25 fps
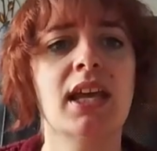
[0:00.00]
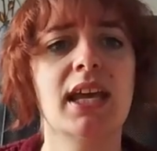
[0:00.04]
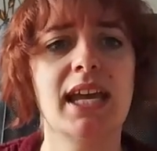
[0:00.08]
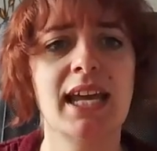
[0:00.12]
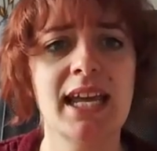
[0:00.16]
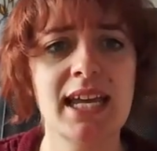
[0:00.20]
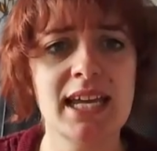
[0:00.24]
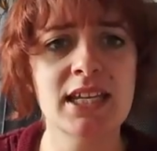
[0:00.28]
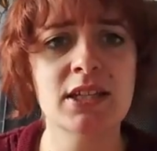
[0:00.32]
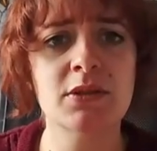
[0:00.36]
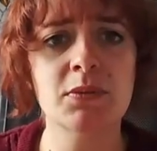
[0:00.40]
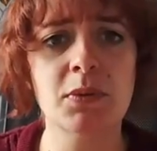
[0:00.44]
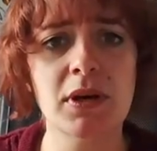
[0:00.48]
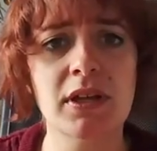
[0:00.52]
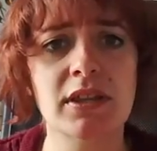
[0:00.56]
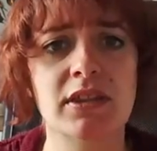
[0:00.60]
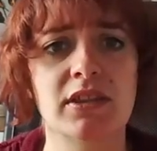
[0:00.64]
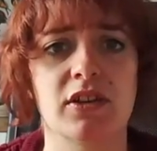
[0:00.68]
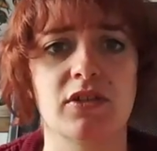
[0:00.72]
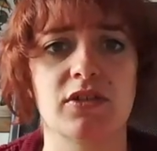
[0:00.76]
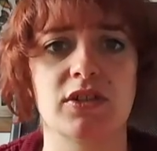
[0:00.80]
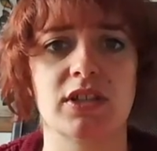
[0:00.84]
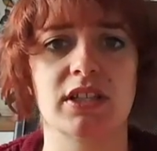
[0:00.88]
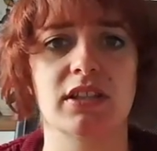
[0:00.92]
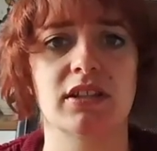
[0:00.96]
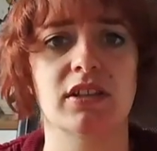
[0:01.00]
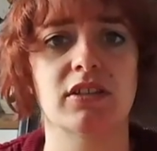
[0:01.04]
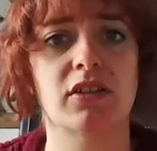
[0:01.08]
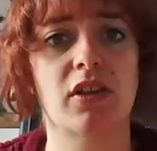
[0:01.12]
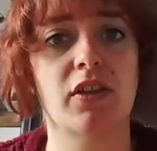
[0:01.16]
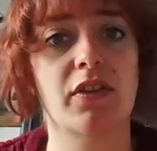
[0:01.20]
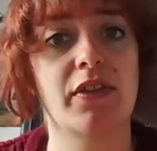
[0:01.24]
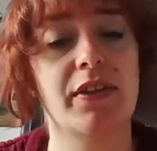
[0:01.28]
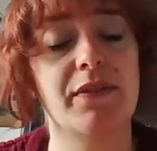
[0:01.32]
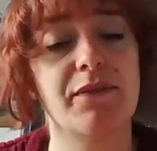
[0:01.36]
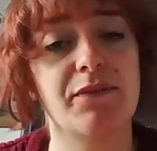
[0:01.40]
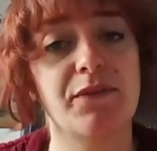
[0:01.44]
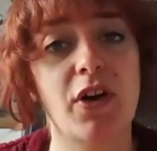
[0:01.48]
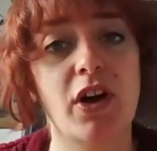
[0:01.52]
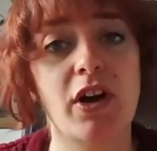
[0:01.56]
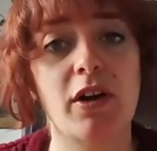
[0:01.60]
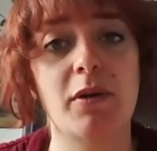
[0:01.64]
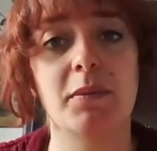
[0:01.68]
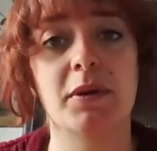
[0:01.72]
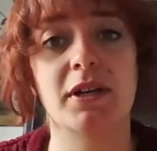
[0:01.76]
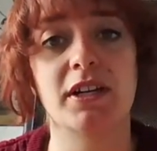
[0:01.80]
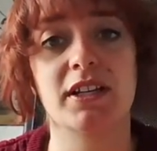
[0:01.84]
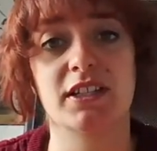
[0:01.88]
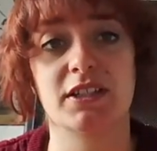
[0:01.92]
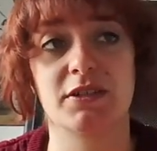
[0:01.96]
It is worth noting that though the
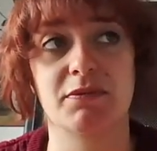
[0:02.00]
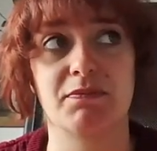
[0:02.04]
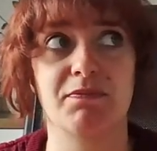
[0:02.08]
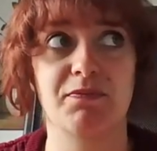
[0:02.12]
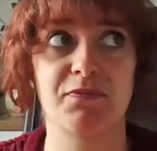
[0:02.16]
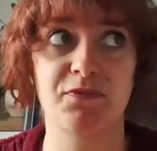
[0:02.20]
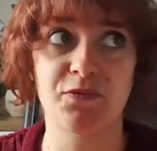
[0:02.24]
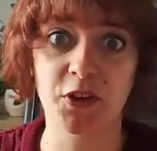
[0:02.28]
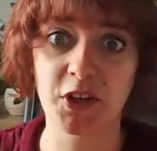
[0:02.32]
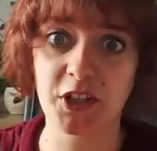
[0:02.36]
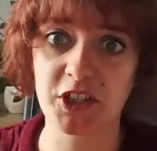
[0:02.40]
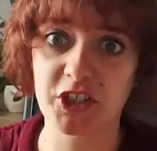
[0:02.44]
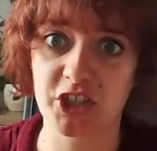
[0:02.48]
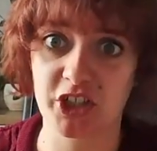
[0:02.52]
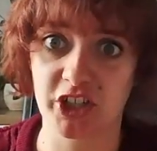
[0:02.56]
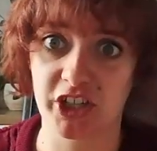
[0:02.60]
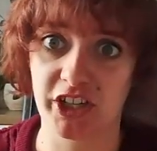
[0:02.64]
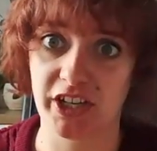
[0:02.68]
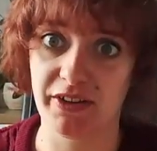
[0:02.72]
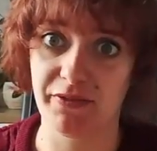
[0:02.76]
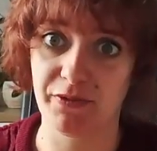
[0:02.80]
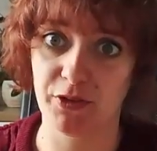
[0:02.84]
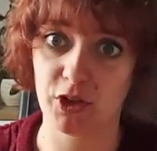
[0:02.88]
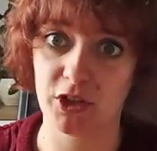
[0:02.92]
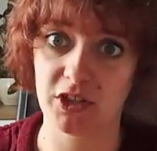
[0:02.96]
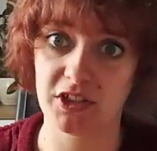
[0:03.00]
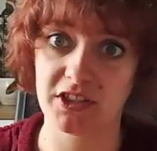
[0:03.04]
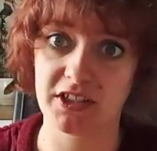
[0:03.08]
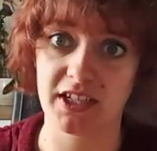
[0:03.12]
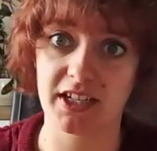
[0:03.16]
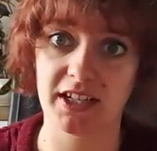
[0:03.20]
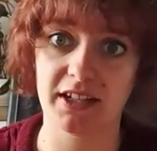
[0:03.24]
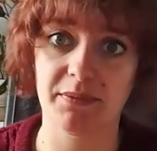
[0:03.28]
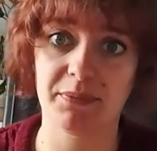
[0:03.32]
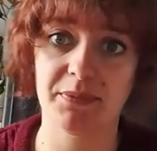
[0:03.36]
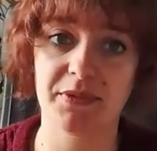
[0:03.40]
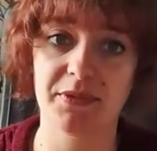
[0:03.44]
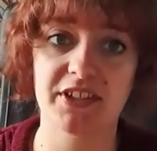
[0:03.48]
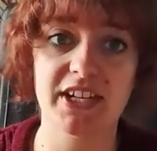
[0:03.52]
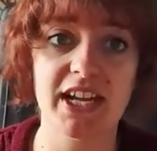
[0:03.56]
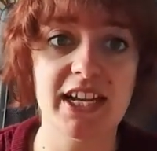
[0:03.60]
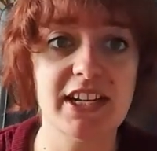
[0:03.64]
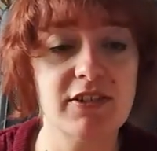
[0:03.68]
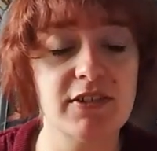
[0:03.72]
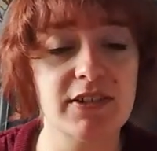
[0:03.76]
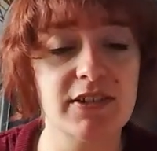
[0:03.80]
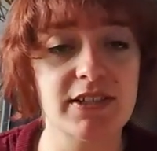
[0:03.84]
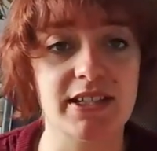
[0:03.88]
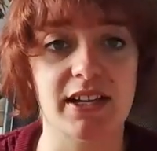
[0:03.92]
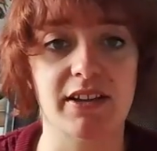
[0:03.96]
environment is functionally volatile, the
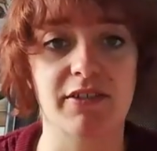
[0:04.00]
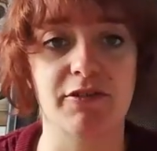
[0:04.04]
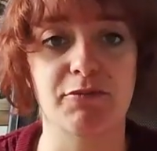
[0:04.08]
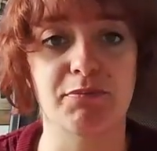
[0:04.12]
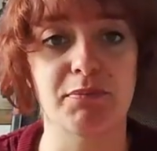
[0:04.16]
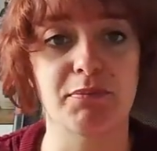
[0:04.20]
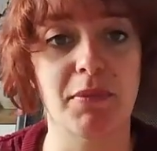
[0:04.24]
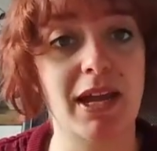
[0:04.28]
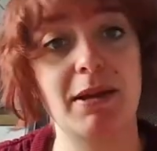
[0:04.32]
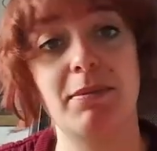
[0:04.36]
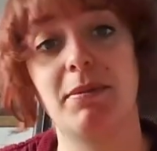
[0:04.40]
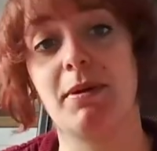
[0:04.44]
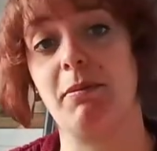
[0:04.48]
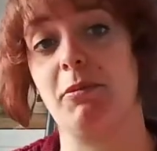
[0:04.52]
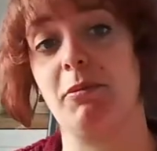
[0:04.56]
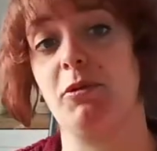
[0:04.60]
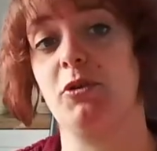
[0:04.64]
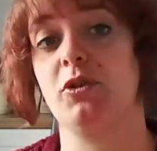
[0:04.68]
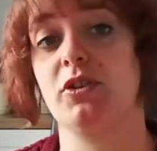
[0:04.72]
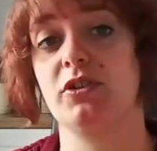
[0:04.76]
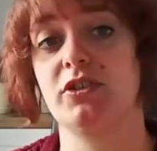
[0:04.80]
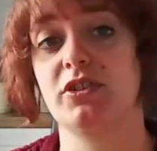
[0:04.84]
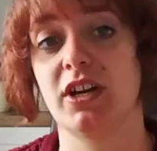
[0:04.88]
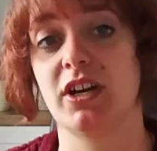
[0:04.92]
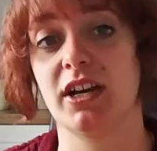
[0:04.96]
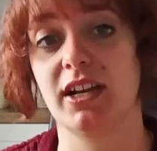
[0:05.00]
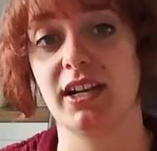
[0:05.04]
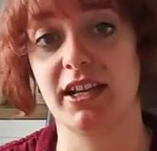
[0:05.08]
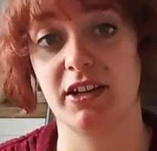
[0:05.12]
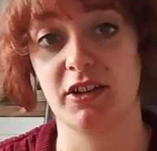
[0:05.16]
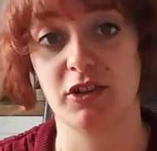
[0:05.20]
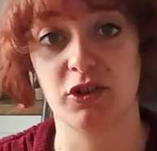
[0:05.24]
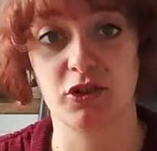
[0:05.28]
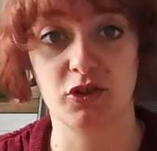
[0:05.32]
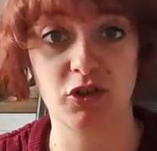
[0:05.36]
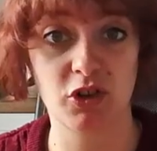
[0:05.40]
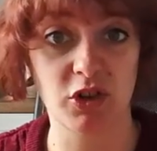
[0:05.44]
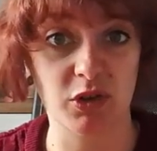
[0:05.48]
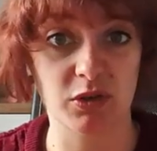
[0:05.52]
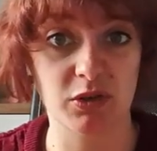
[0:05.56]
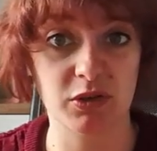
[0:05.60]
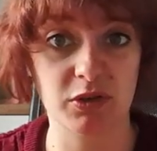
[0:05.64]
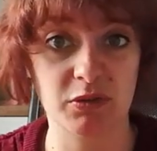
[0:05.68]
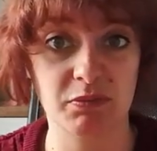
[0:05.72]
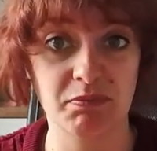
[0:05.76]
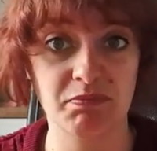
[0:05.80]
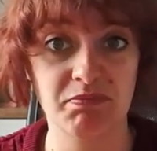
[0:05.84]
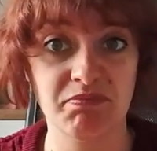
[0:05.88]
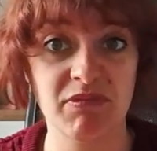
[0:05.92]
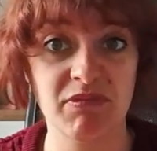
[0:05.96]
data itself may be more tightly controlled.